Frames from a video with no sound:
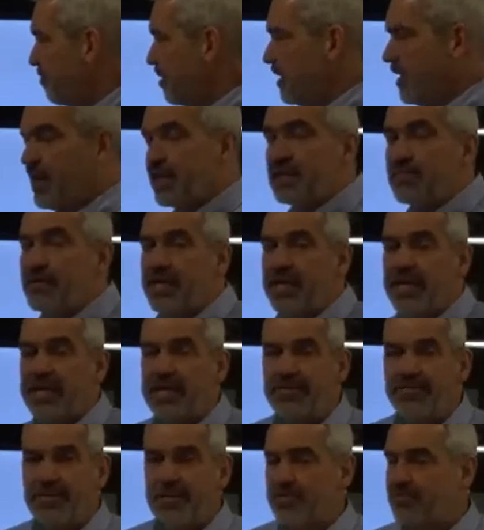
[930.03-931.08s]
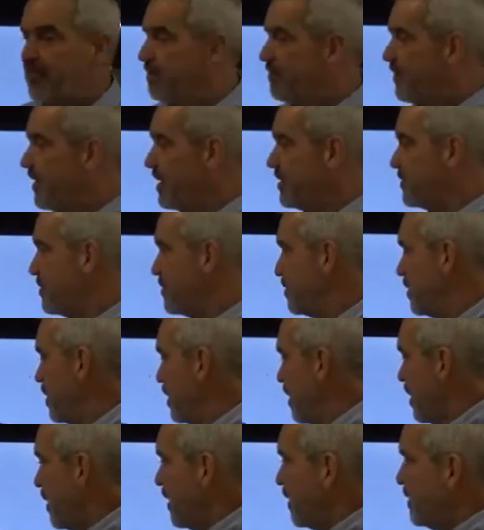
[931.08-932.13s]
it can be any of the three phases.
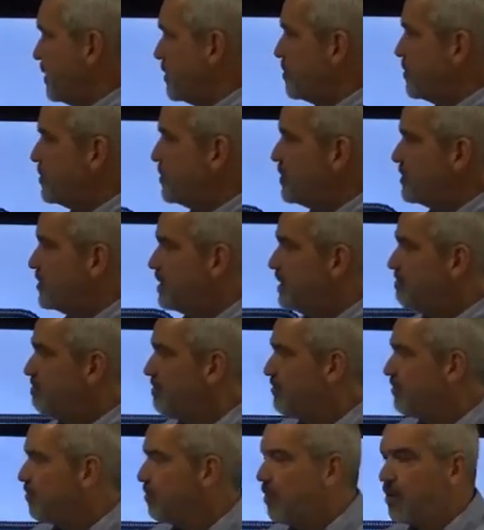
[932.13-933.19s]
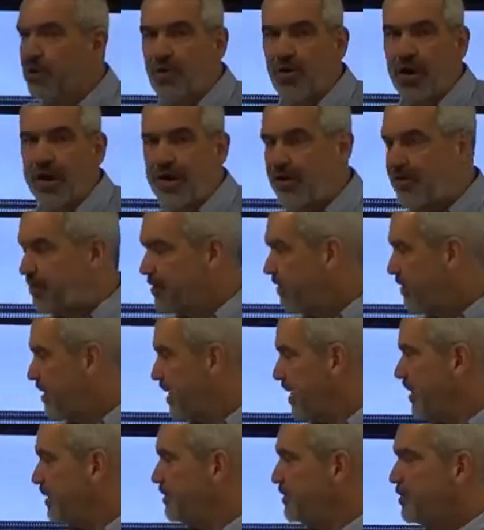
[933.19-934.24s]
This is the symbol for a ground.
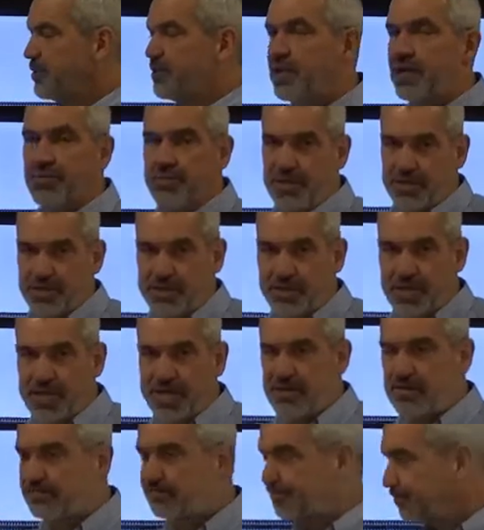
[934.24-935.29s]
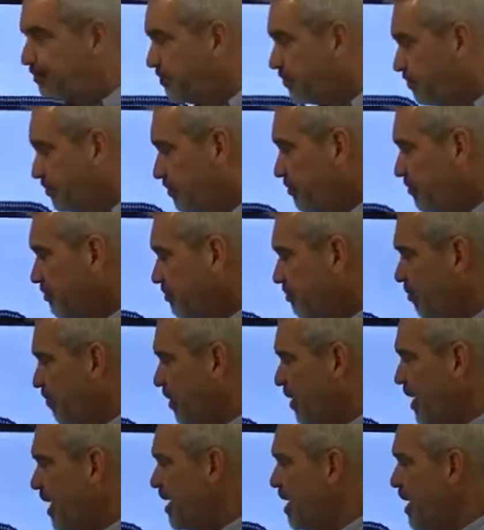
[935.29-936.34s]
Okay, you should know this now.
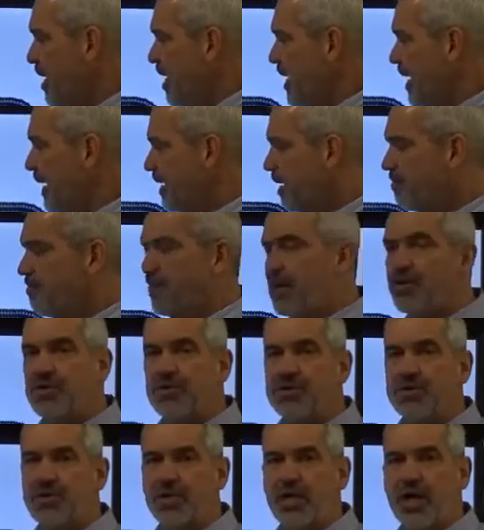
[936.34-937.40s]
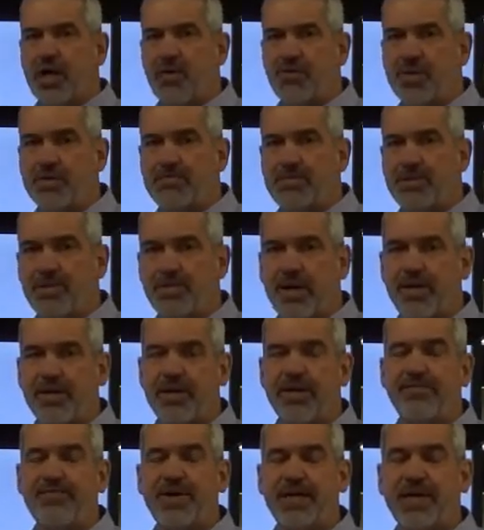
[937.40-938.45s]
Okay, and our motor should always be grounded.
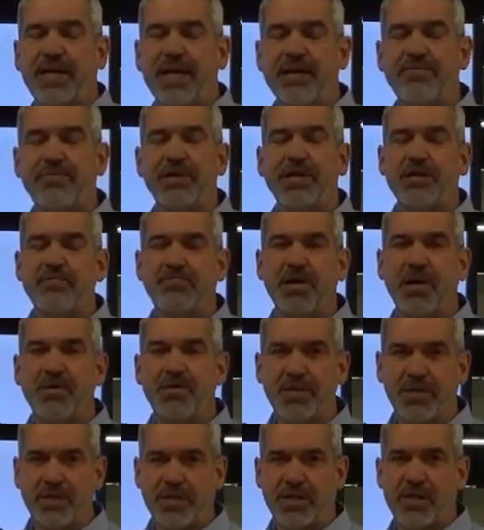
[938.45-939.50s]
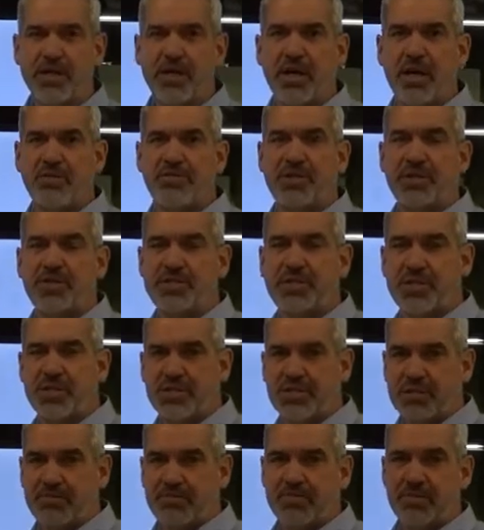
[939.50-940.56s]
In fact, every component of our
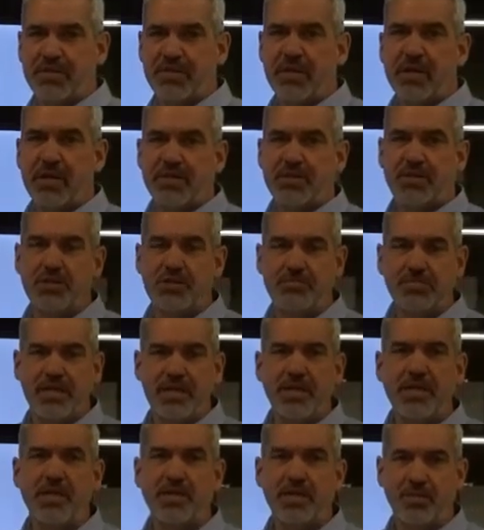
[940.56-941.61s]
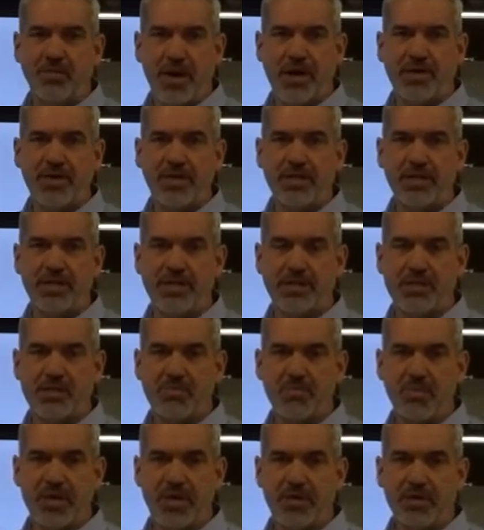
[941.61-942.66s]
system should be grounded in
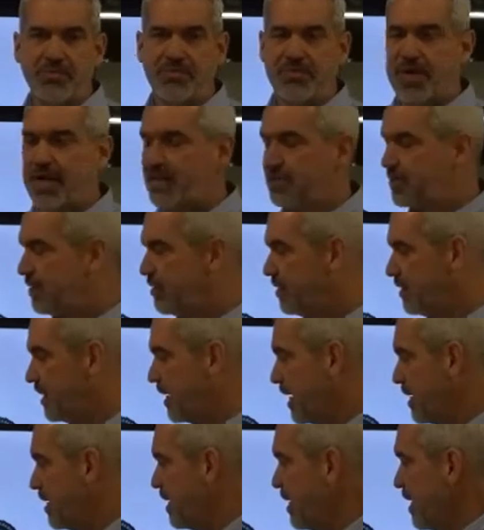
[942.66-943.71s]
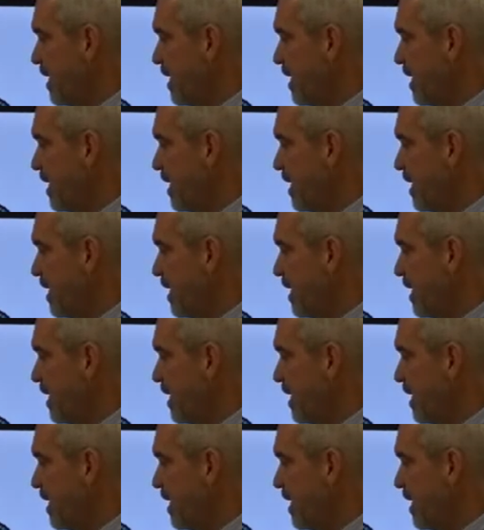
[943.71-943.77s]
some way or fashion. Okay,